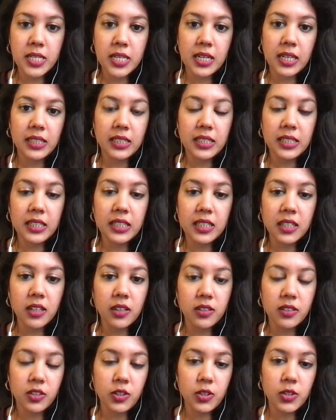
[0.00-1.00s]
and I think
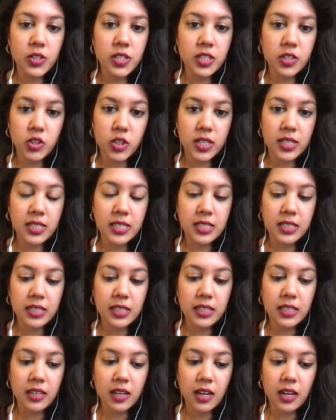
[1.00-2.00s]
their
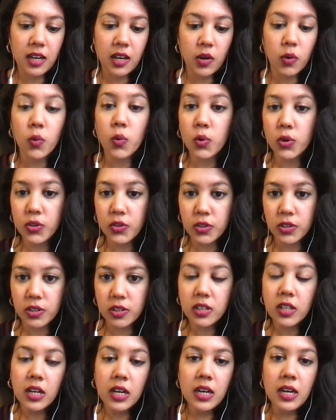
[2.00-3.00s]
suggested order,